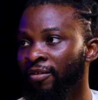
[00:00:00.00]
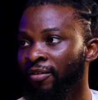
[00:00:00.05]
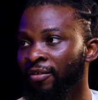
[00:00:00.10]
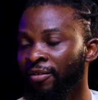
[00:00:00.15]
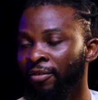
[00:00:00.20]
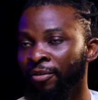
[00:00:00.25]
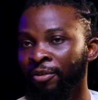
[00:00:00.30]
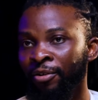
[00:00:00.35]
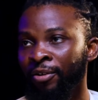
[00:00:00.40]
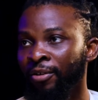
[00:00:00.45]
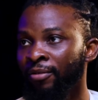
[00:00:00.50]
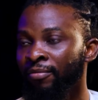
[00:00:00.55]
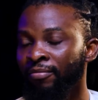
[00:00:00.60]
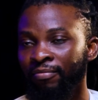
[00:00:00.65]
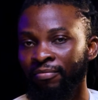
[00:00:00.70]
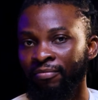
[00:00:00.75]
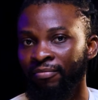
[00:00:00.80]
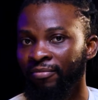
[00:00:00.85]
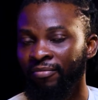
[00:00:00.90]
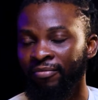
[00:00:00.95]
or
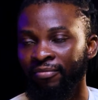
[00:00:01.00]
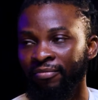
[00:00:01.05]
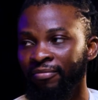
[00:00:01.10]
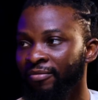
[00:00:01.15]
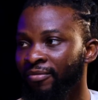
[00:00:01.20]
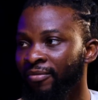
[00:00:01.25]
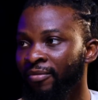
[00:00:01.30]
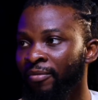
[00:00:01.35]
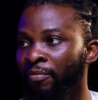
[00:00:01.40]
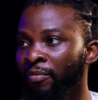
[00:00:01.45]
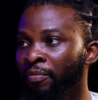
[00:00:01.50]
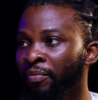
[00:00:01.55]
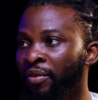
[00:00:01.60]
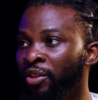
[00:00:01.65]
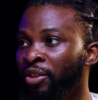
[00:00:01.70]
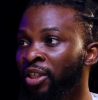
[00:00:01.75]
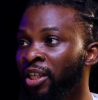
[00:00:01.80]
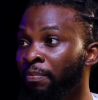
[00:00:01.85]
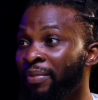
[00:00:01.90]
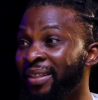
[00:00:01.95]

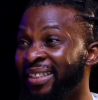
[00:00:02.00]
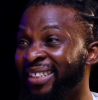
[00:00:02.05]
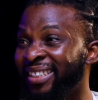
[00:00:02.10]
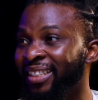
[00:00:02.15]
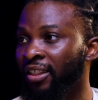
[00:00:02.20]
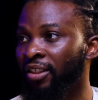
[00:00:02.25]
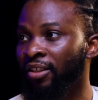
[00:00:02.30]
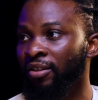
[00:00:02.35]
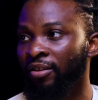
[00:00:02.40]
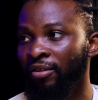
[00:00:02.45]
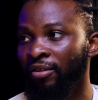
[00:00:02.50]
building a business.